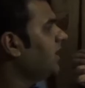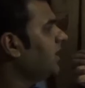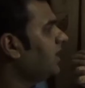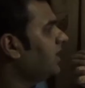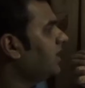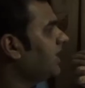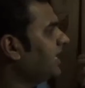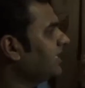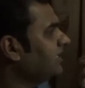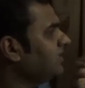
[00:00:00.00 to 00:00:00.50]

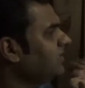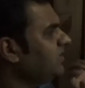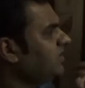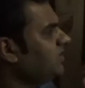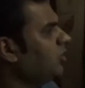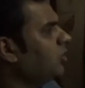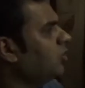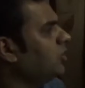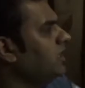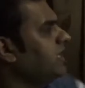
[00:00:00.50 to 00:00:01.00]
rather than
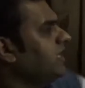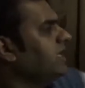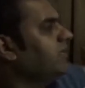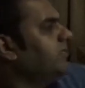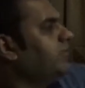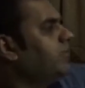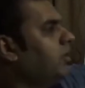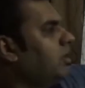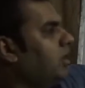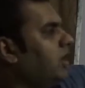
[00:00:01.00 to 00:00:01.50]
holding a
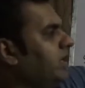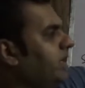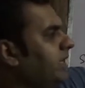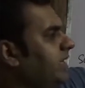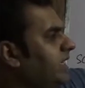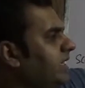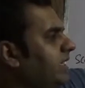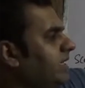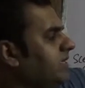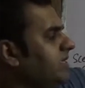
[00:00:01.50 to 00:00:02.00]
bond
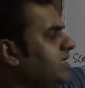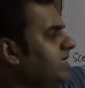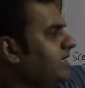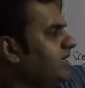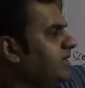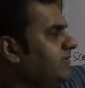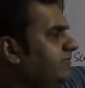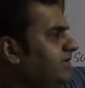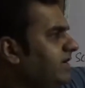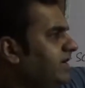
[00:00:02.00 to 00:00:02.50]
and earning a
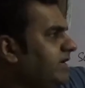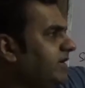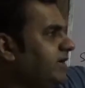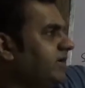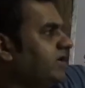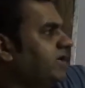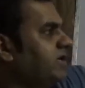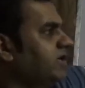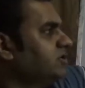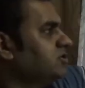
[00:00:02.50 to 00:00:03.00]

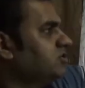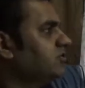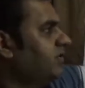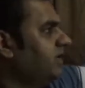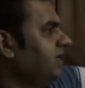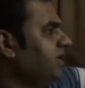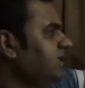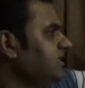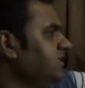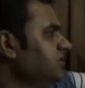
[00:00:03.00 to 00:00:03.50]
dividend, so
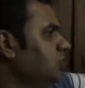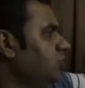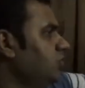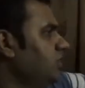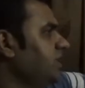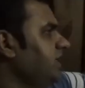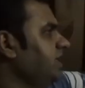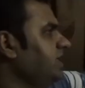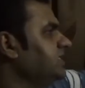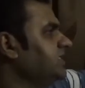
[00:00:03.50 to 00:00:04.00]
what he is
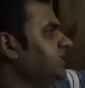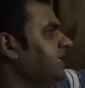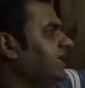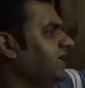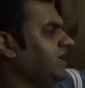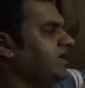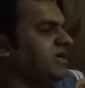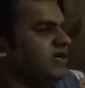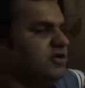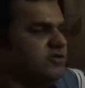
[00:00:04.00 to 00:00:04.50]
doing, he is
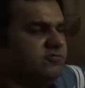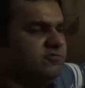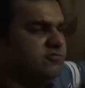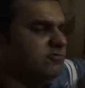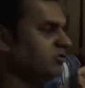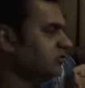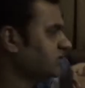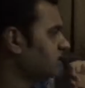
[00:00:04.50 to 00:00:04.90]
entering into four